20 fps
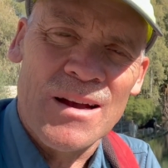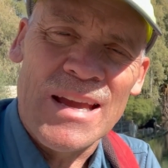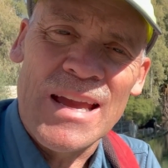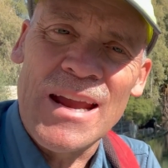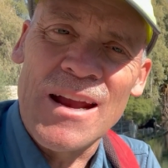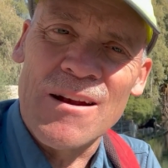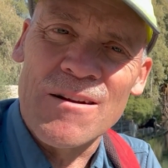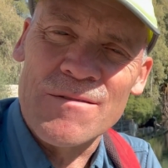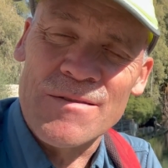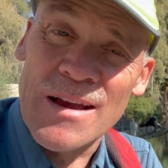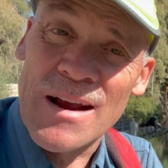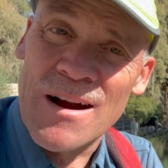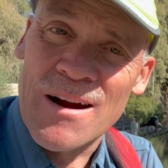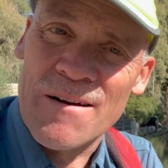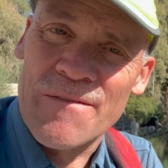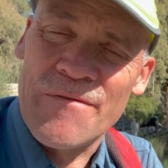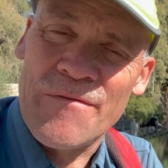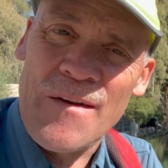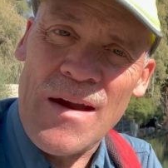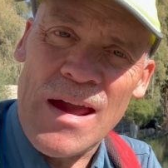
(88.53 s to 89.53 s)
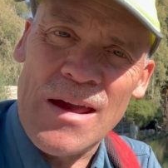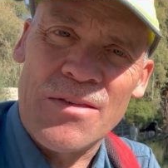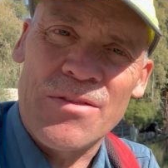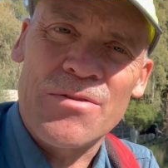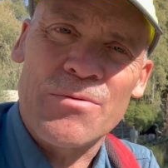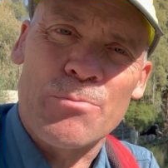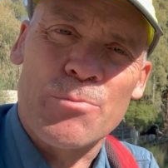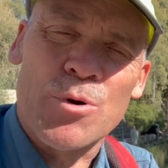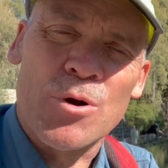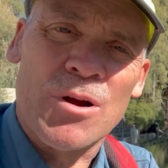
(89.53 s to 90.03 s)
hear their faith
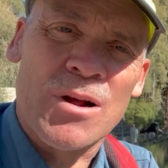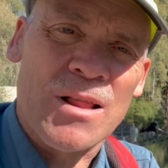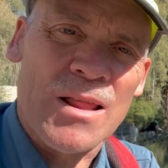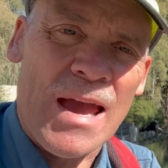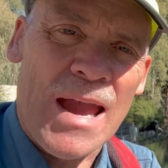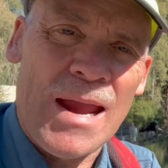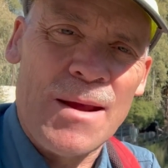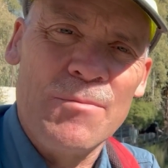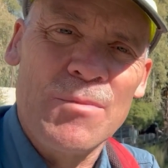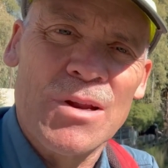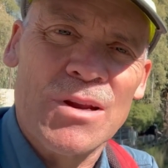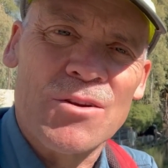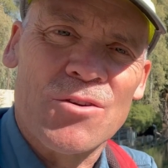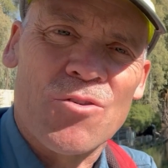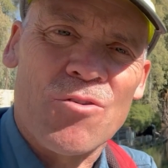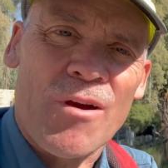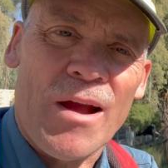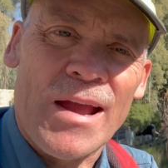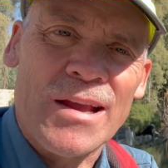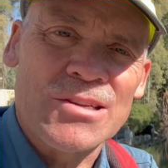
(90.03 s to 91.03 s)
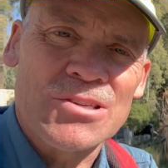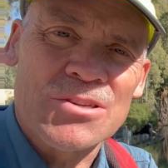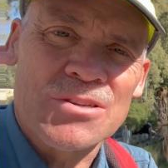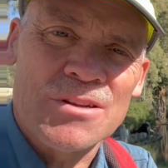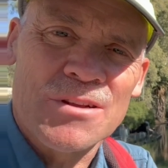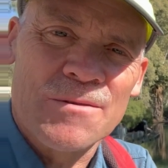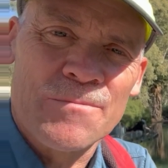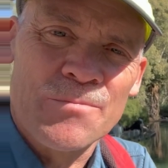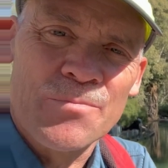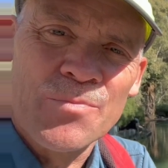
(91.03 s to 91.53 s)
proclaimed in Christ
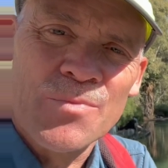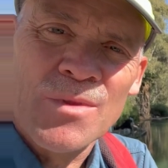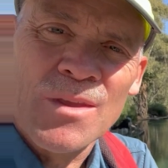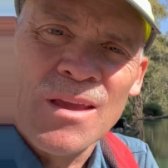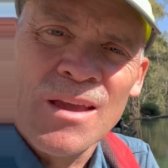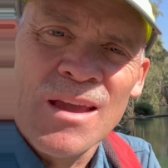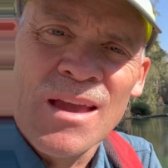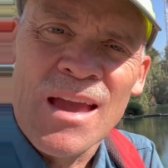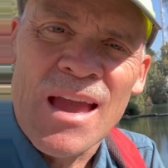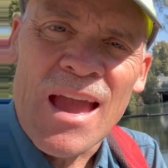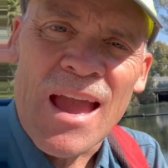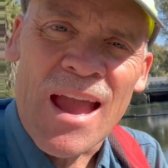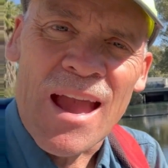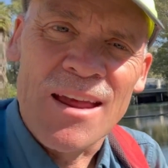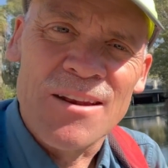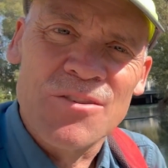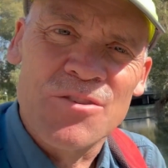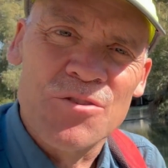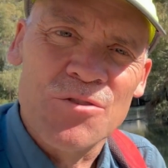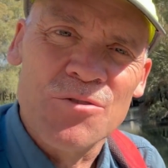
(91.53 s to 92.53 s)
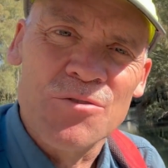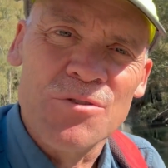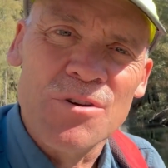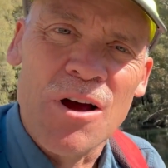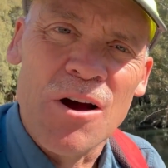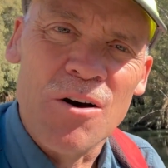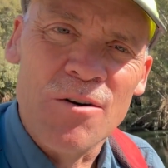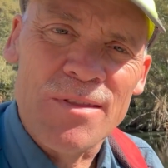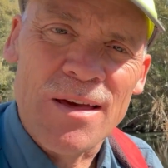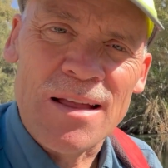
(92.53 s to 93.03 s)
and to
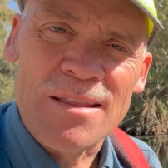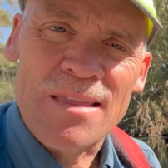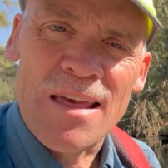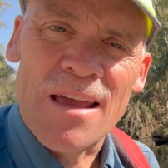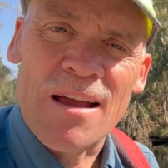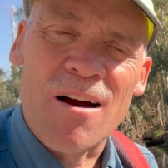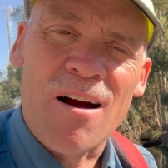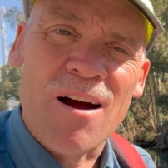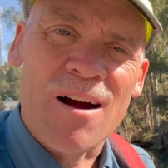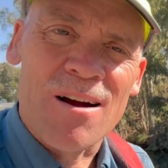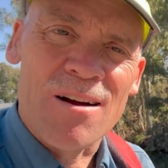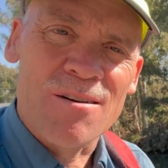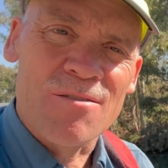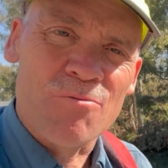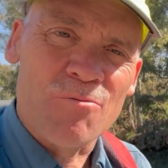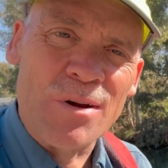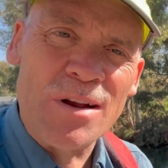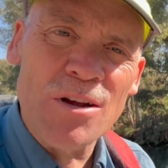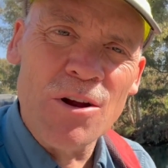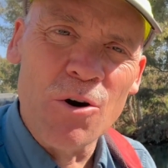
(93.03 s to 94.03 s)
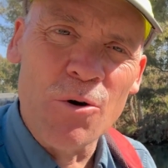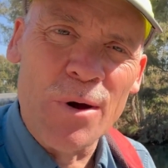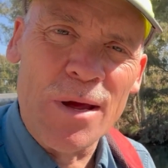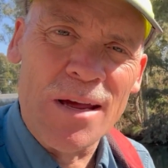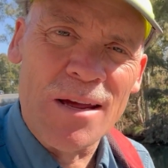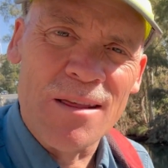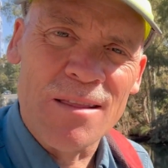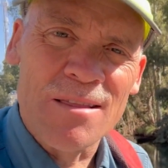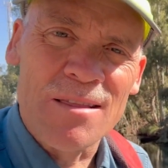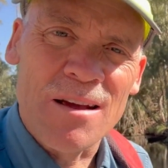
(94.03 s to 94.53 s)
know that they are
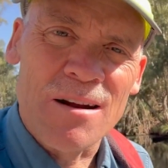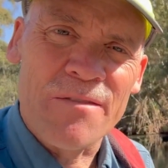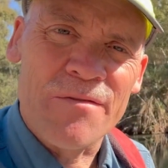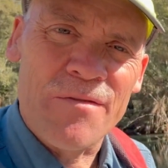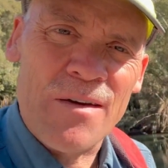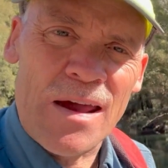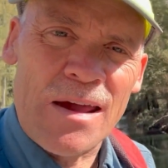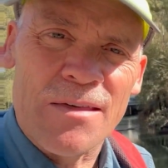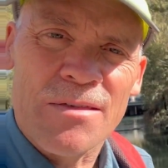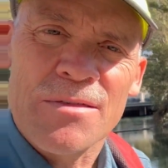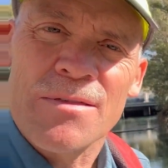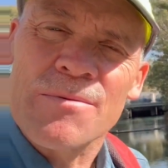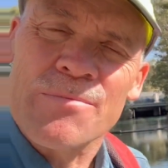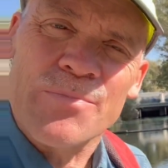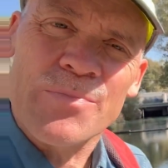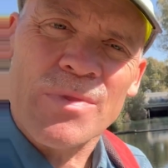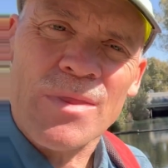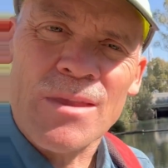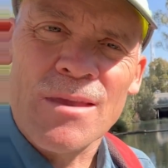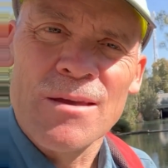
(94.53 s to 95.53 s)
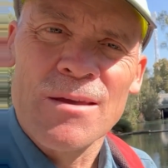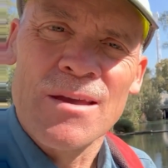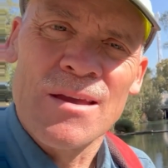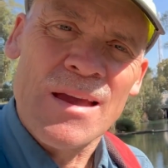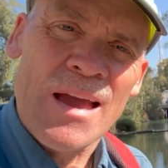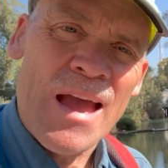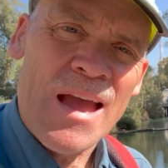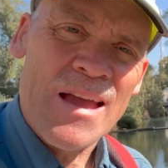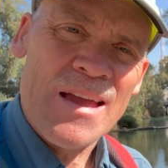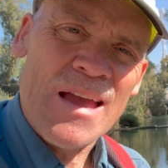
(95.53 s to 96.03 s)
renewing their faith
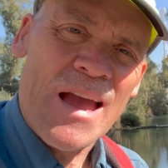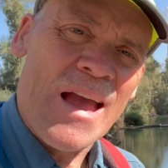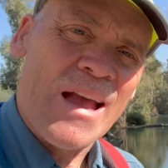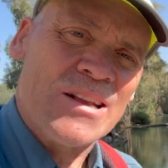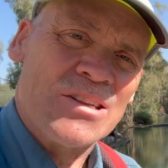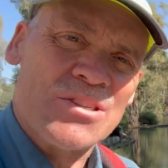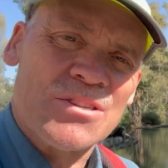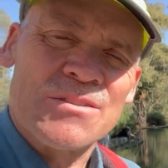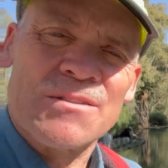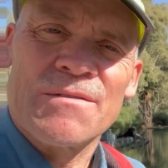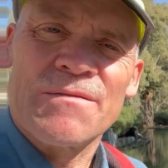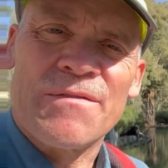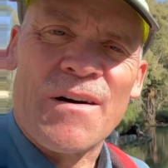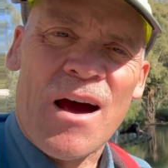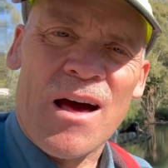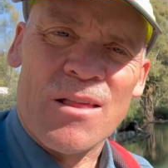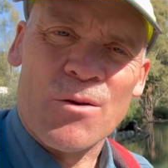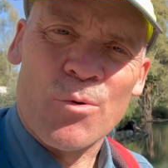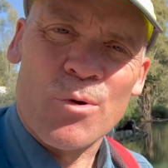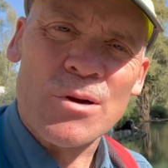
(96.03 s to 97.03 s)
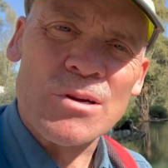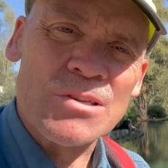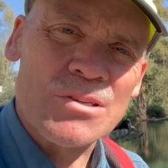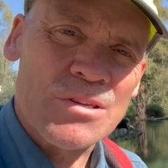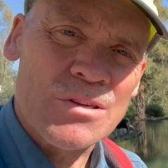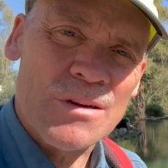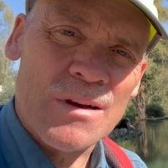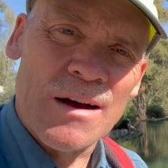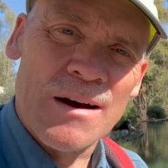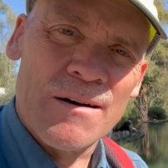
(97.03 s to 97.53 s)
as
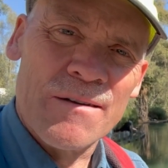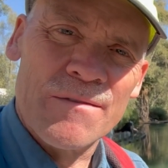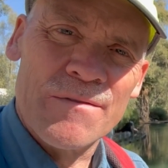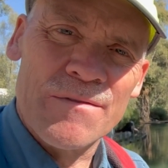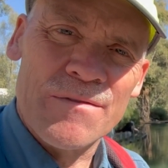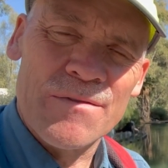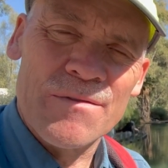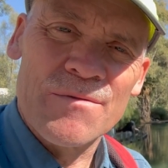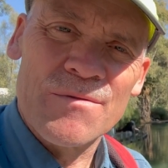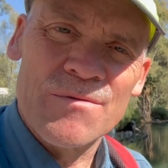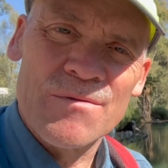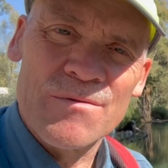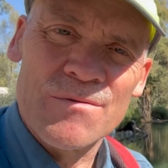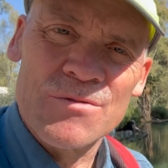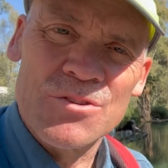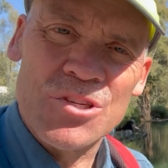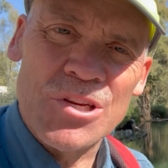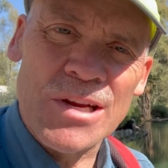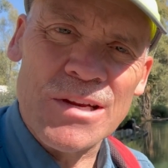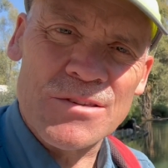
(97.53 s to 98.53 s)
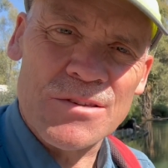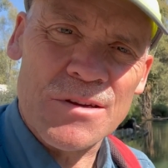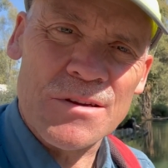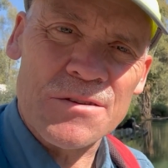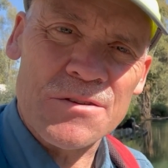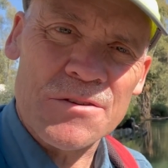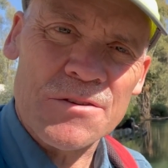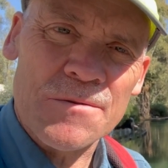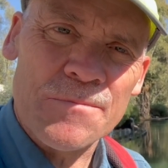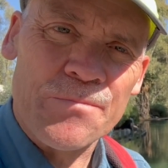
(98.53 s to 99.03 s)
followers of
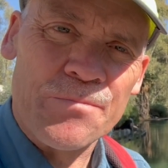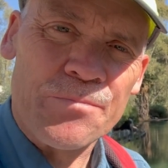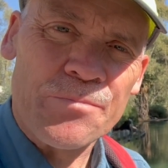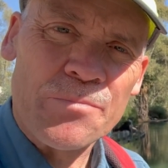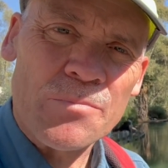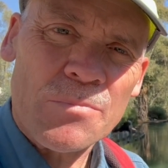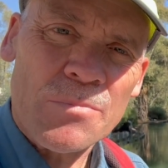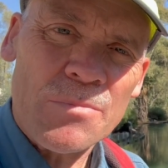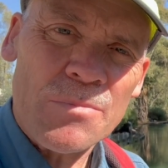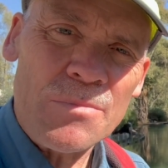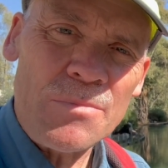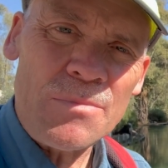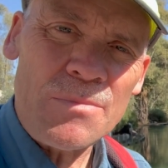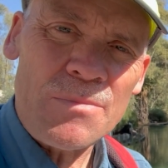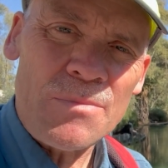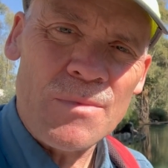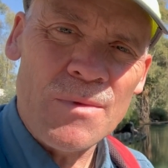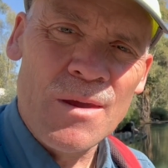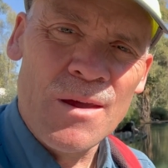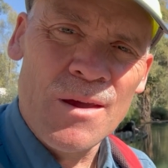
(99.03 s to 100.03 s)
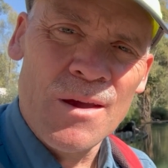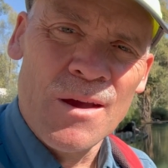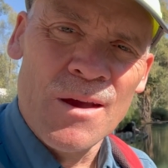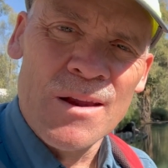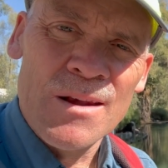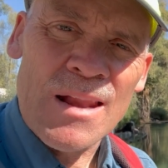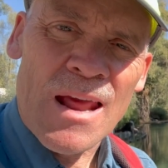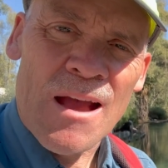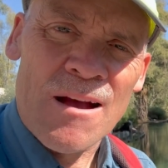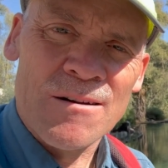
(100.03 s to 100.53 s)
Jesus.
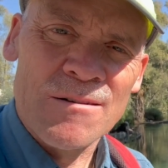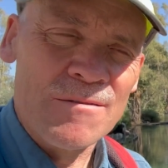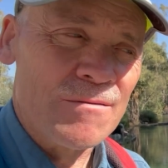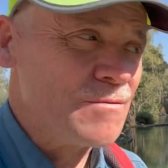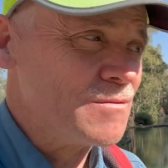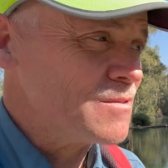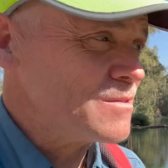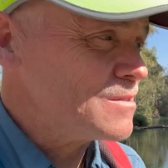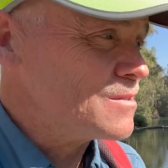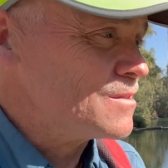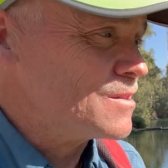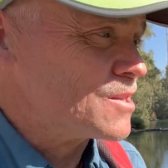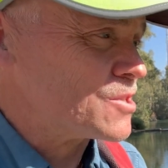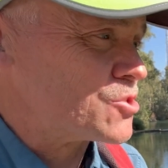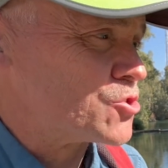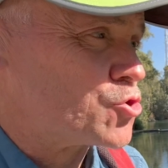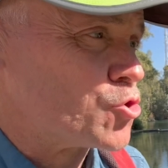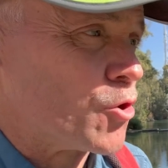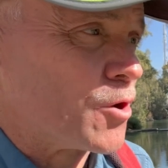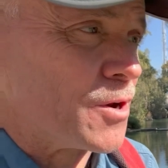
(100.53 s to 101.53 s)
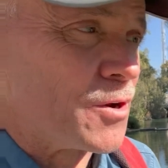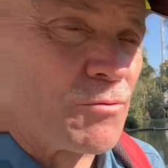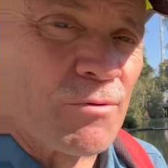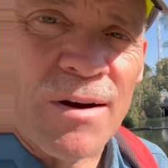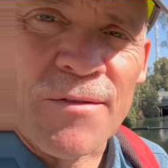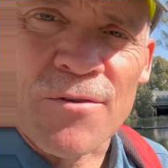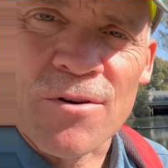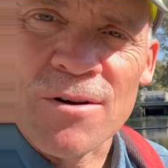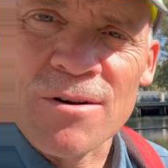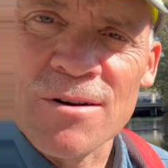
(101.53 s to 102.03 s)
Now this Jordan
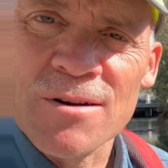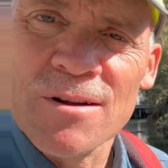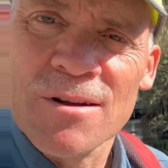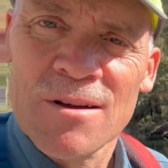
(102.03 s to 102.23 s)
River